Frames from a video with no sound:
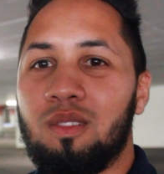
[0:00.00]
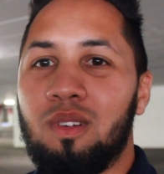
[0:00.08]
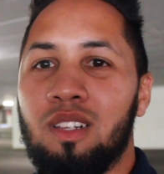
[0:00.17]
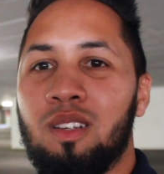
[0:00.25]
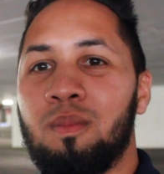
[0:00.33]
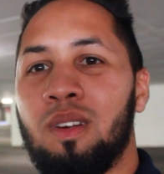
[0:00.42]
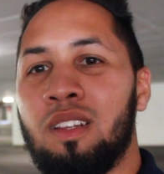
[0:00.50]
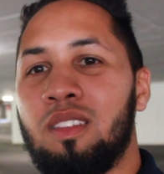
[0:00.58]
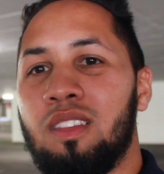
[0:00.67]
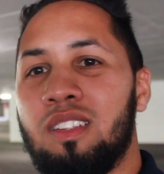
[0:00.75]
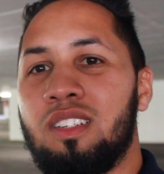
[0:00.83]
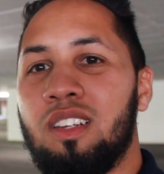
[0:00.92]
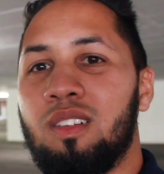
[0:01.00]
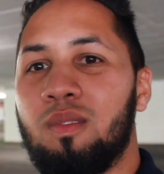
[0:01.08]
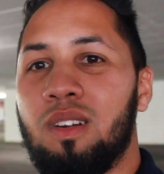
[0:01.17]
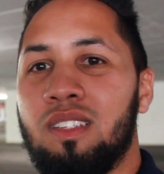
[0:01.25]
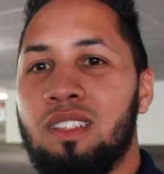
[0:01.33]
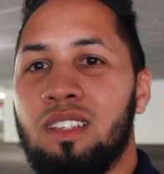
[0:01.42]
so welcome back to the channel
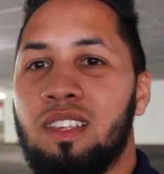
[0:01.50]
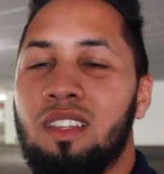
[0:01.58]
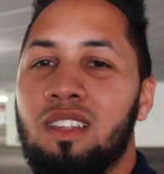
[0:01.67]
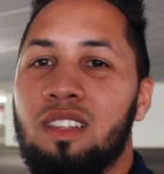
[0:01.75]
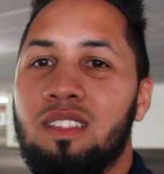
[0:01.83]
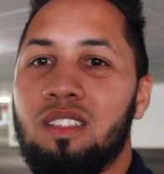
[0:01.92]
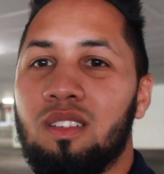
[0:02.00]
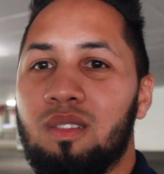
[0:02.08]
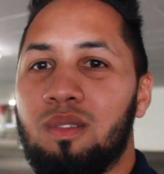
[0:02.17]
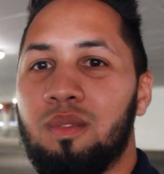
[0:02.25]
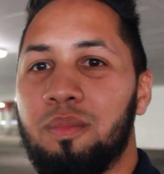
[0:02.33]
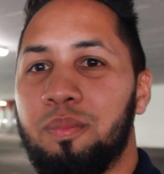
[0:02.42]
once again so